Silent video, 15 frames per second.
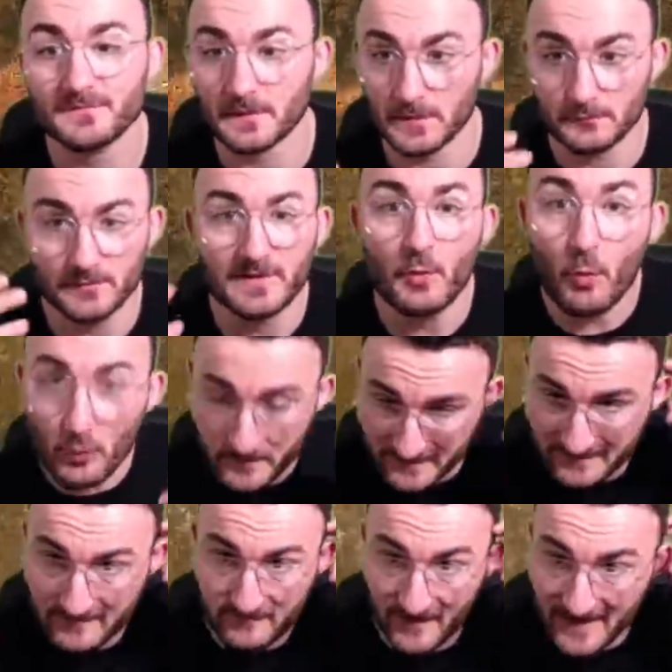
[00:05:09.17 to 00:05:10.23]

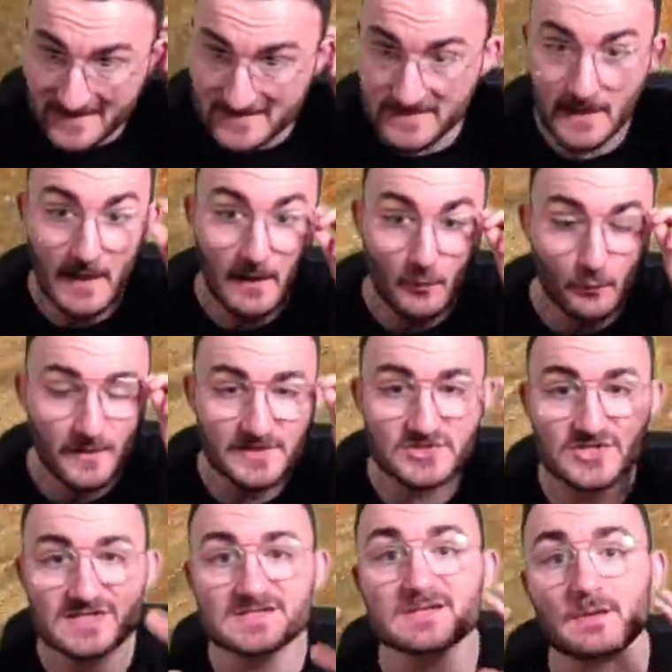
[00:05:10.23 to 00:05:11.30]
recording device,
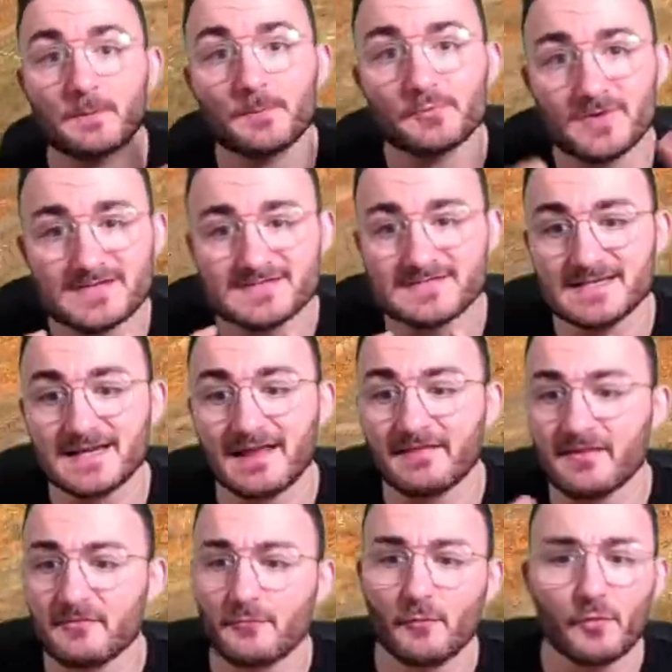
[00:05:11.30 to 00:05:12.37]
which is compressing,
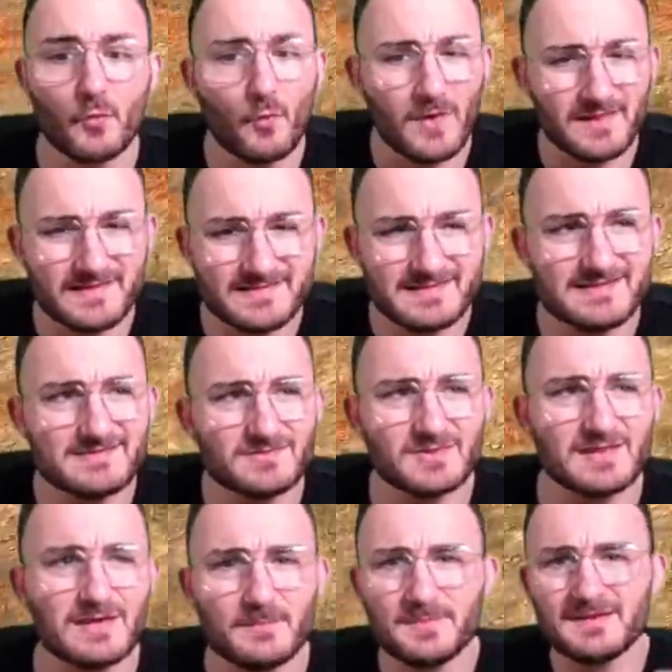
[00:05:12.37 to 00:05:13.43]
and therefore the quality is a
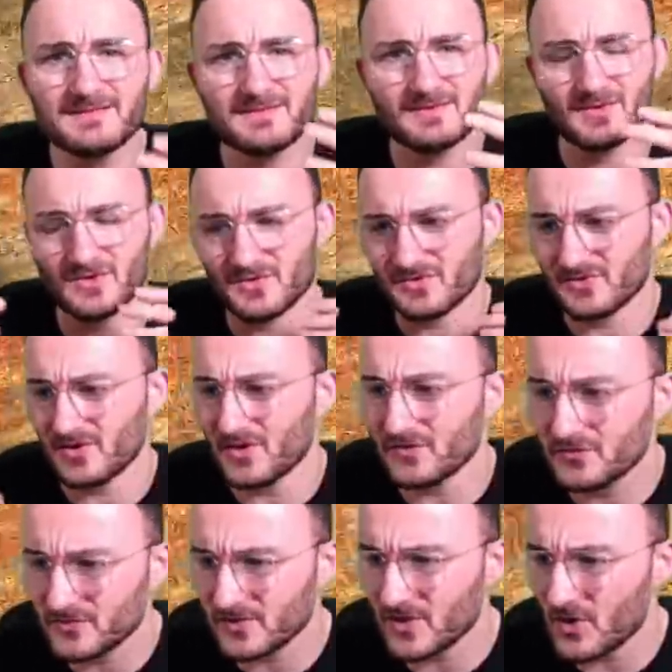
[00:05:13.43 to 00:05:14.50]
little bit
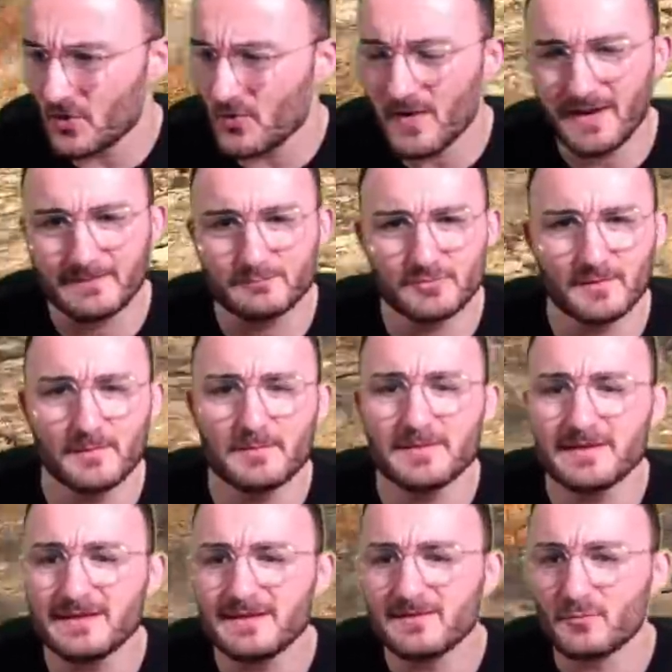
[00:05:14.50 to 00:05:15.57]
under low, and
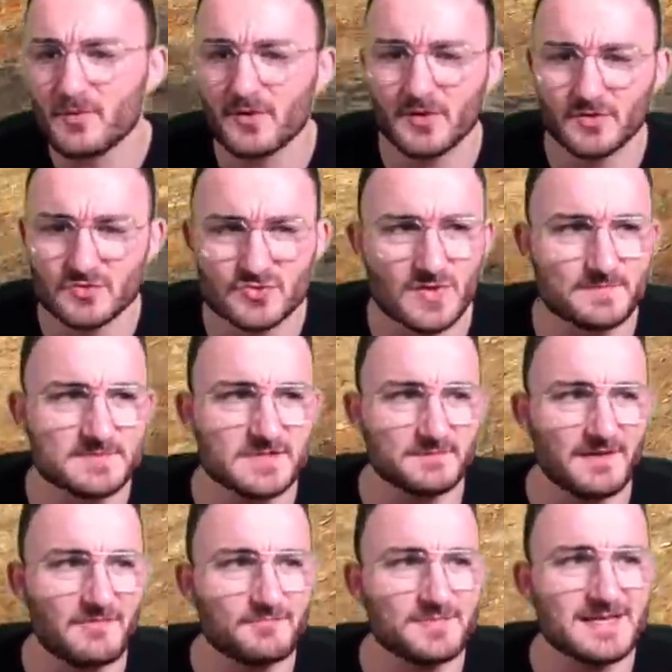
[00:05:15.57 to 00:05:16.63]
probably we're gonna drop some
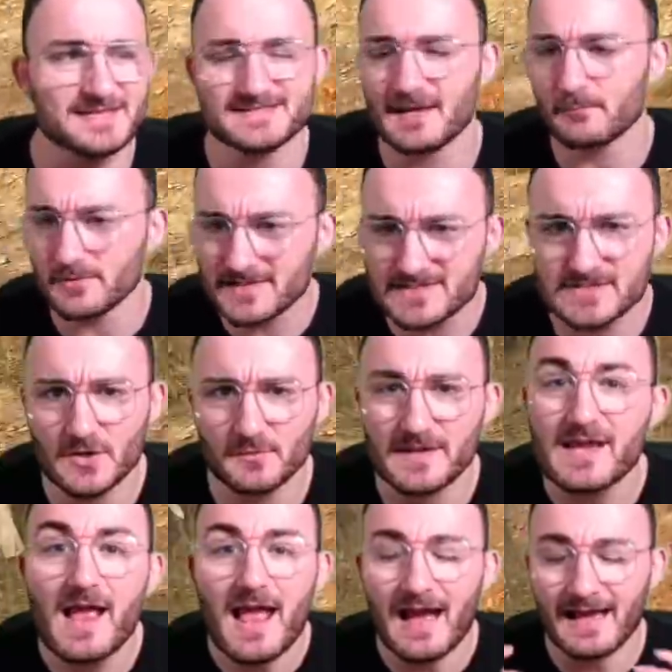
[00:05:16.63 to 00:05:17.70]
FPS. I'm really sorry.
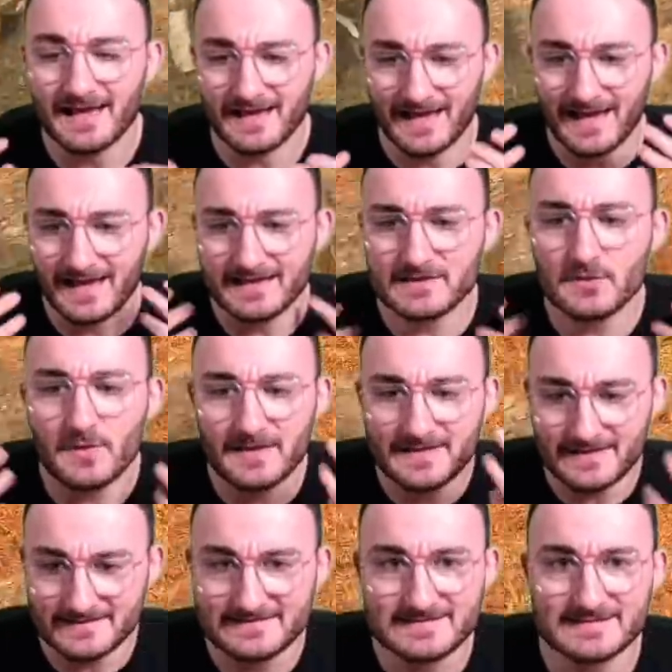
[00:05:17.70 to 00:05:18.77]
I know I
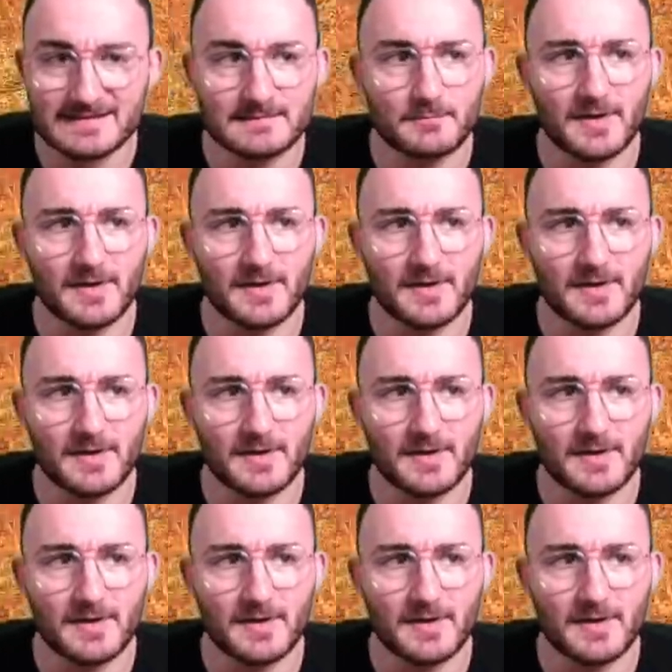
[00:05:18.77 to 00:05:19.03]
can see it,